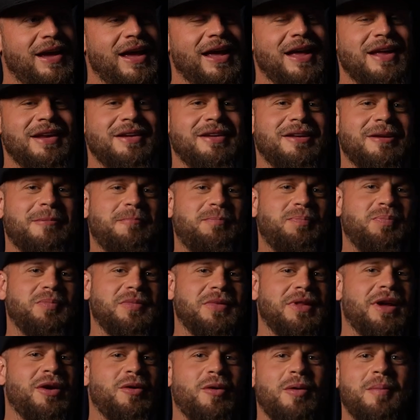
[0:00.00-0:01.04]
And
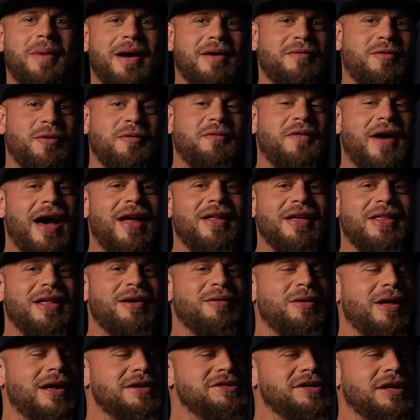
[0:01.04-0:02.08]
they're going back and forth. Finally,
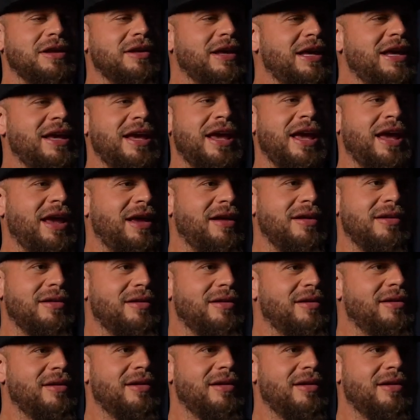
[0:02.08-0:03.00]
they realize like he's